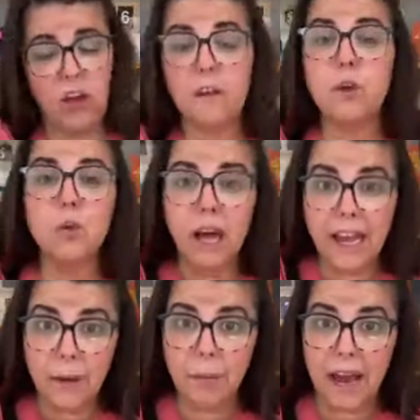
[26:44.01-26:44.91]
And if you
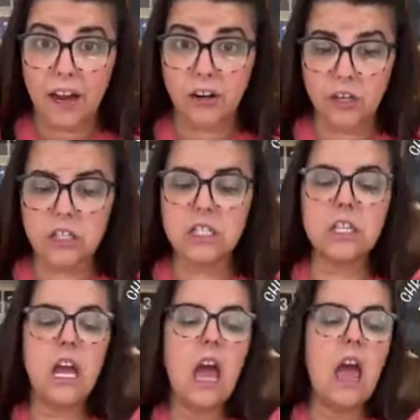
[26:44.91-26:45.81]
like patterns,